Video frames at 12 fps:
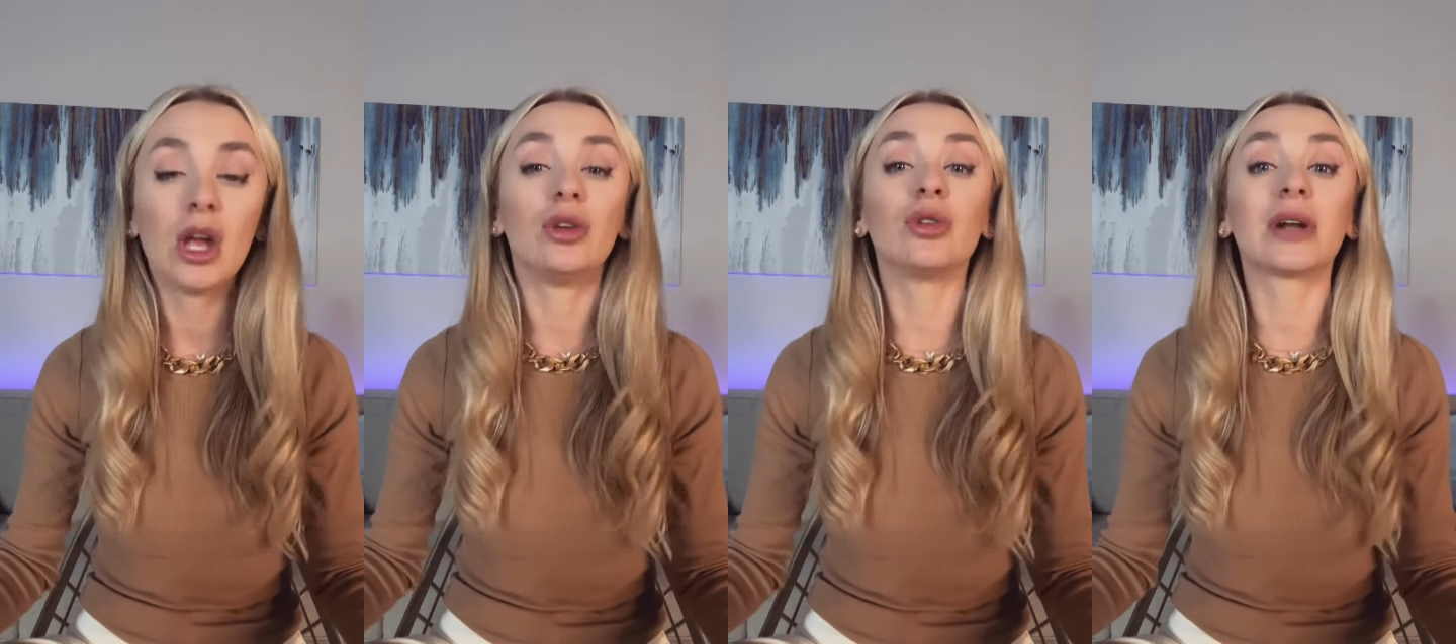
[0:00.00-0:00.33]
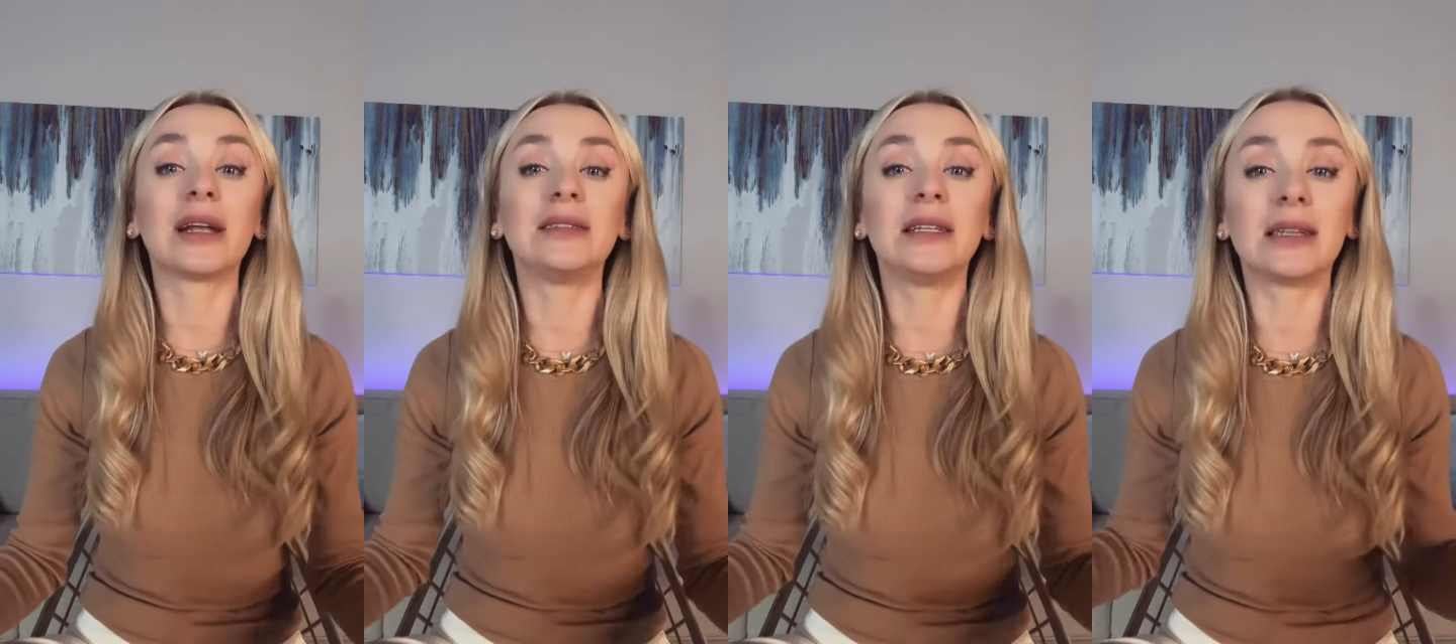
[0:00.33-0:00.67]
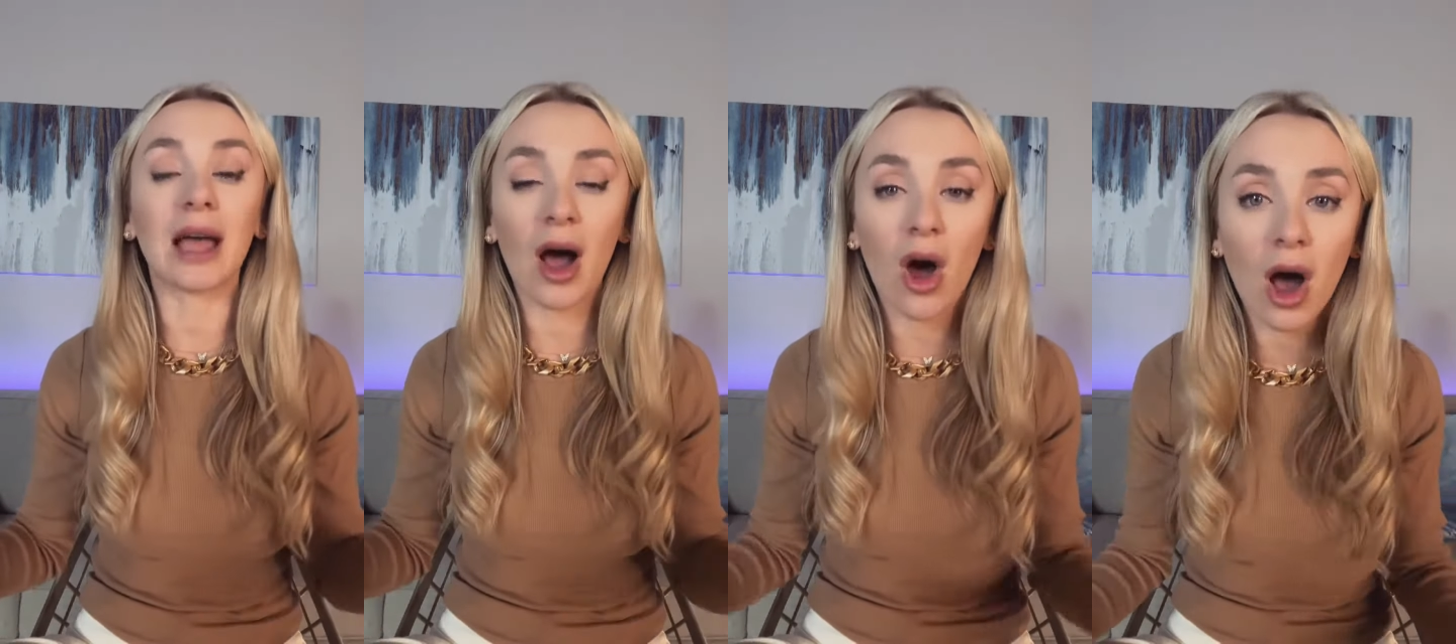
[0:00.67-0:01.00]
Ukraine
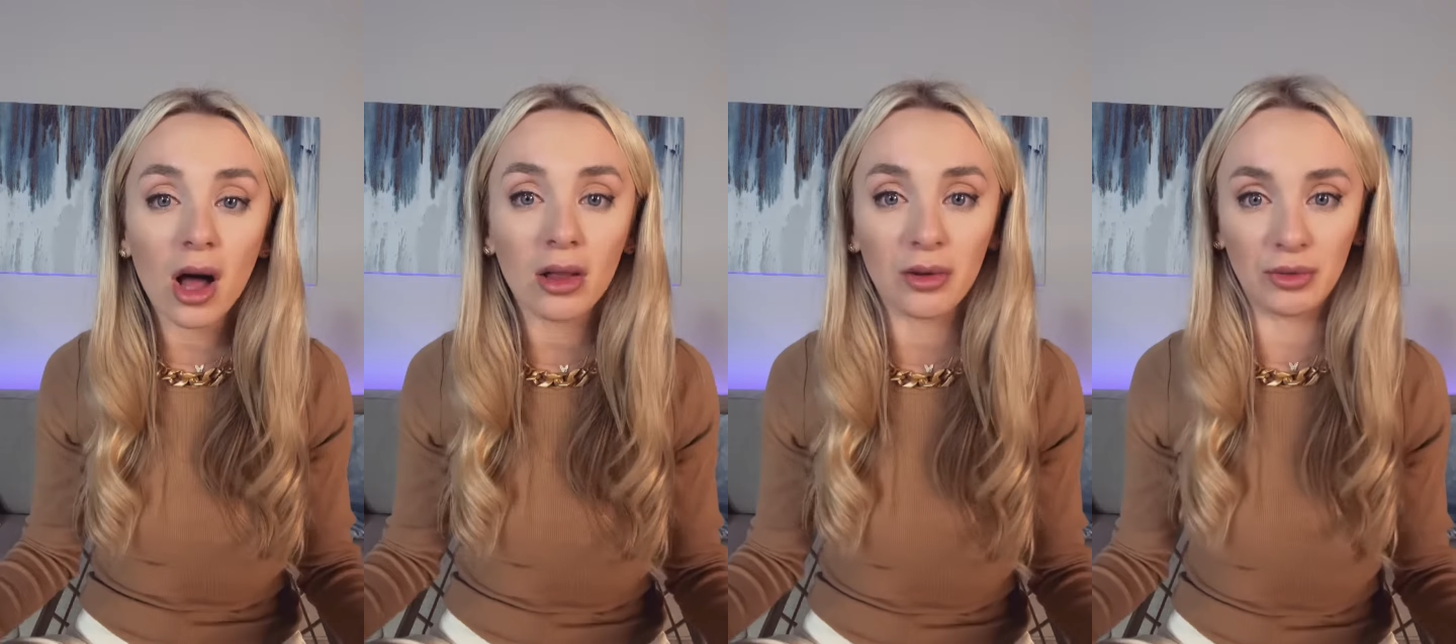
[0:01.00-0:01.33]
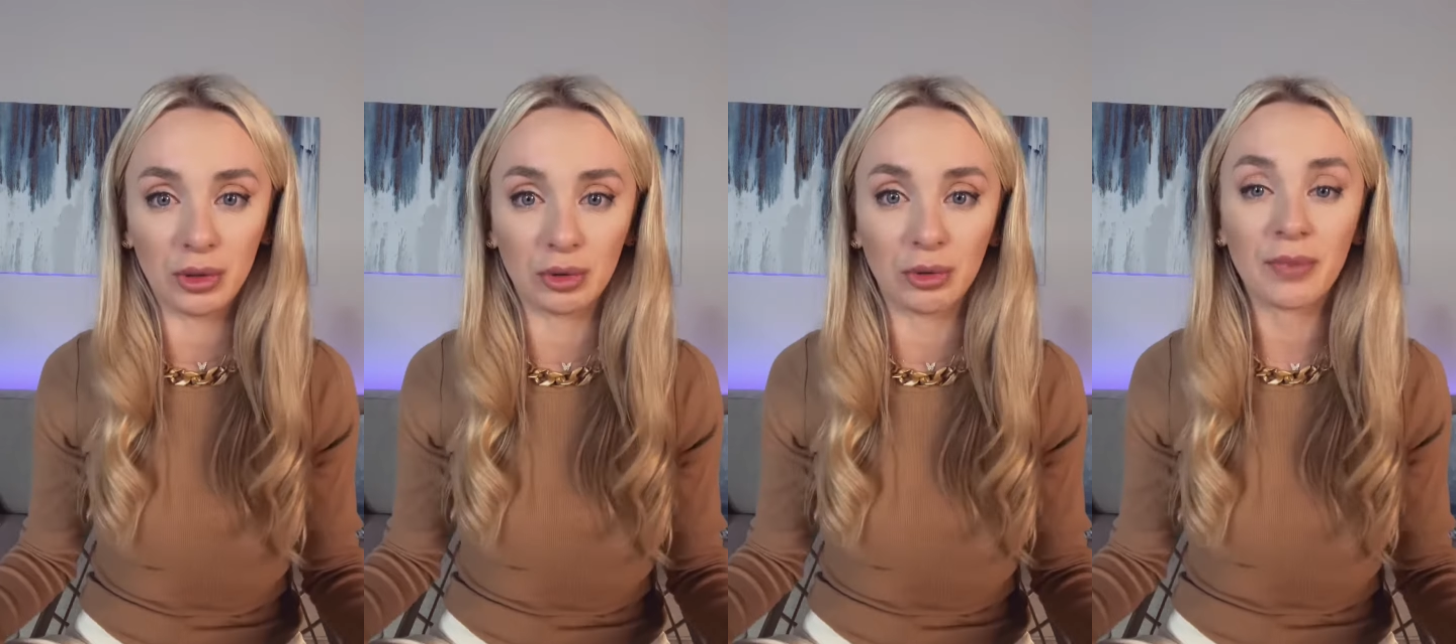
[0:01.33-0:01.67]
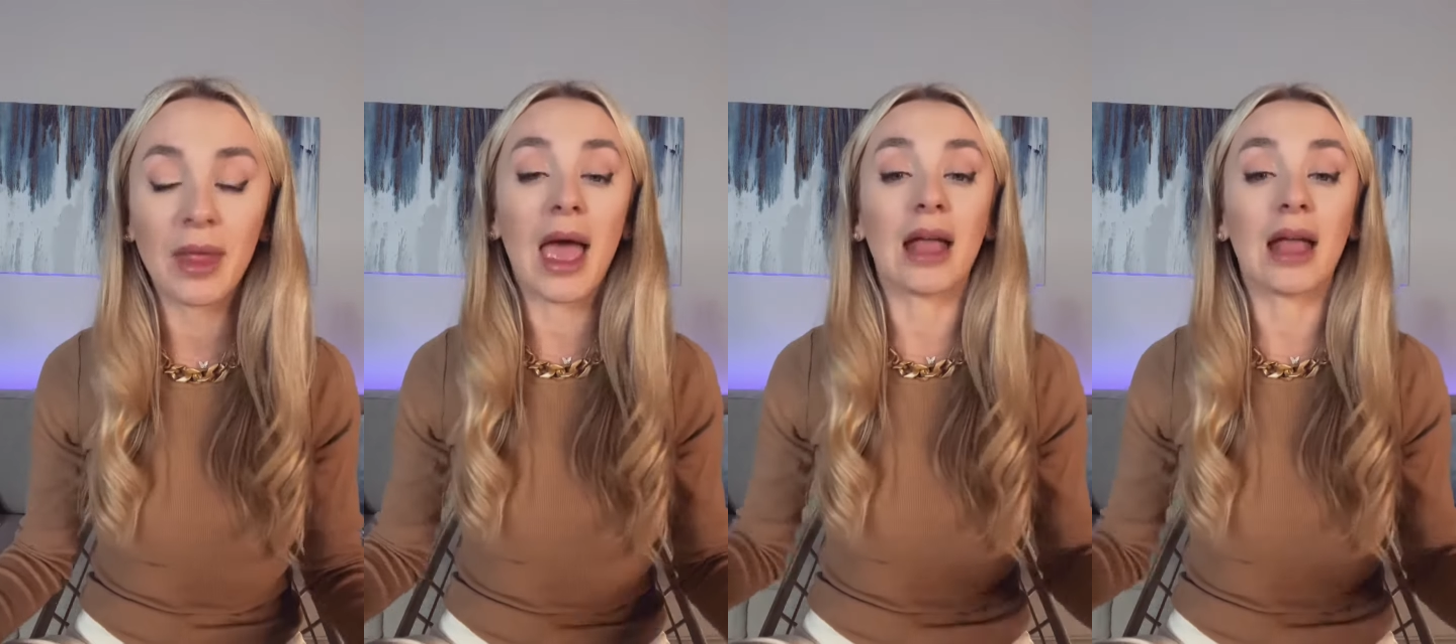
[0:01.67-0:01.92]
need all of you